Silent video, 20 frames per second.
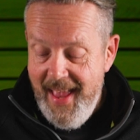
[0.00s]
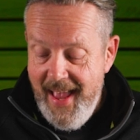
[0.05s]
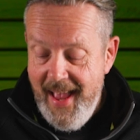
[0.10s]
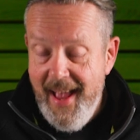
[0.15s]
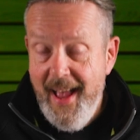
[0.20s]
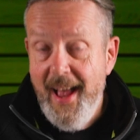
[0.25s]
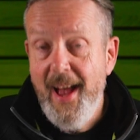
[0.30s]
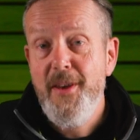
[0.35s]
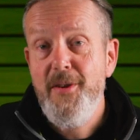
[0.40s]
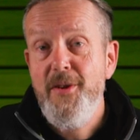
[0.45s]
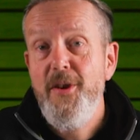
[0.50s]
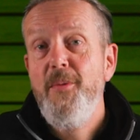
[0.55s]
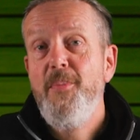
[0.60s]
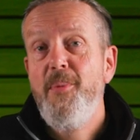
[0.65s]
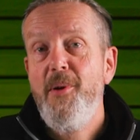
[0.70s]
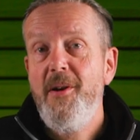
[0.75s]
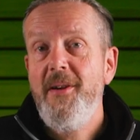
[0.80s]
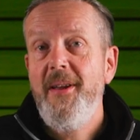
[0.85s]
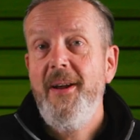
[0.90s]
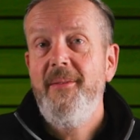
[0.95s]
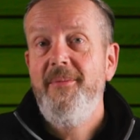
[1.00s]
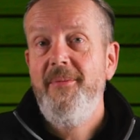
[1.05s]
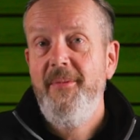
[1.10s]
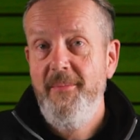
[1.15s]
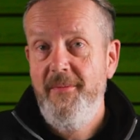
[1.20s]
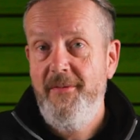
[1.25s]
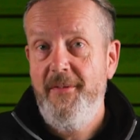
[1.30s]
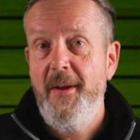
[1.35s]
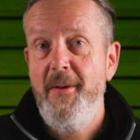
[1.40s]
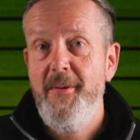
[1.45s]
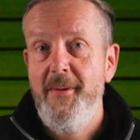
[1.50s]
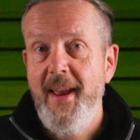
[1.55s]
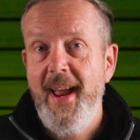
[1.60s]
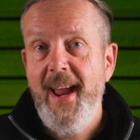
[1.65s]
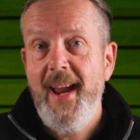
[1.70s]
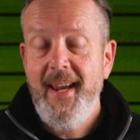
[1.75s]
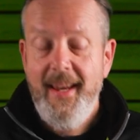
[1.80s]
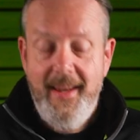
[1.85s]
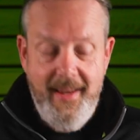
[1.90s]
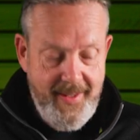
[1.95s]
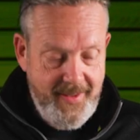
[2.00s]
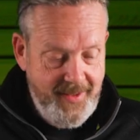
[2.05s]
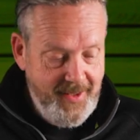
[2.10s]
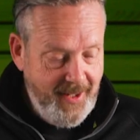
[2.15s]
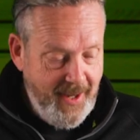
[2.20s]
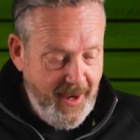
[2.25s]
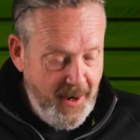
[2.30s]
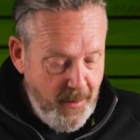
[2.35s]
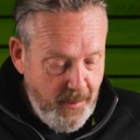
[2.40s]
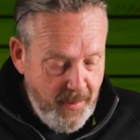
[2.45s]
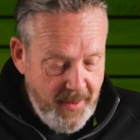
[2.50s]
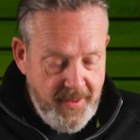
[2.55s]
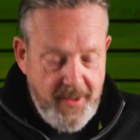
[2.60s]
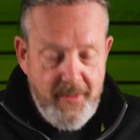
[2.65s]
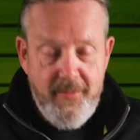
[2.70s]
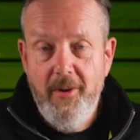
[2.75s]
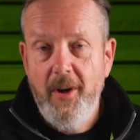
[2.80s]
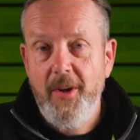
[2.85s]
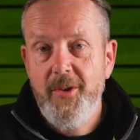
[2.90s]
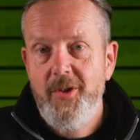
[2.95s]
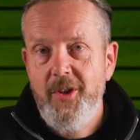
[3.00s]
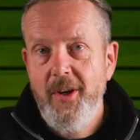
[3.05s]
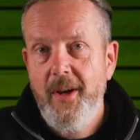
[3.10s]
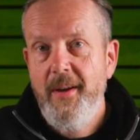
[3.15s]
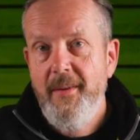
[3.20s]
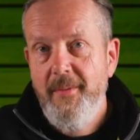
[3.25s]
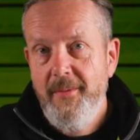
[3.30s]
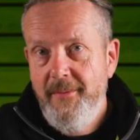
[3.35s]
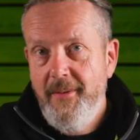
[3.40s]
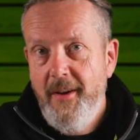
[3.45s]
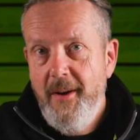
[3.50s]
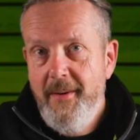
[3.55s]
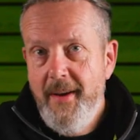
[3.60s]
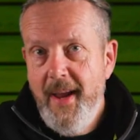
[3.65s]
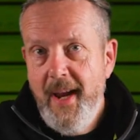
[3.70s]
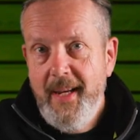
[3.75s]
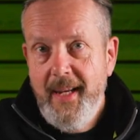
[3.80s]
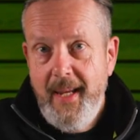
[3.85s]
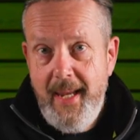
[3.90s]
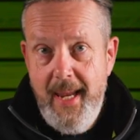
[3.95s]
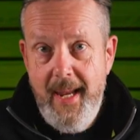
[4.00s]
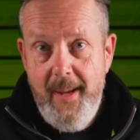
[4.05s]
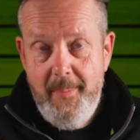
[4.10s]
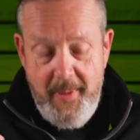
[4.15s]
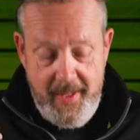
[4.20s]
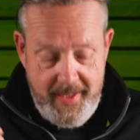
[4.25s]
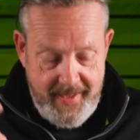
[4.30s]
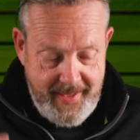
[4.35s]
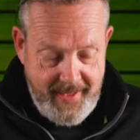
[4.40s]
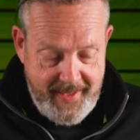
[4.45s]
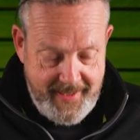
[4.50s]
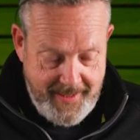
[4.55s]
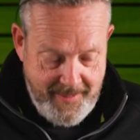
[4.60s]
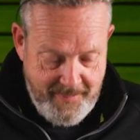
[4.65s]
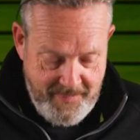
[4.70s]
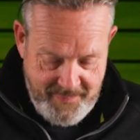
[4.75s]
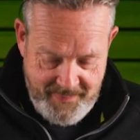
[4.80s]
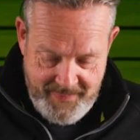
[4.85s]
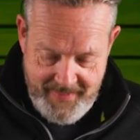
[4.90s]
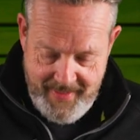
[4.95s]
A new product from Phonak to go with the Roger Phonak earpiece system.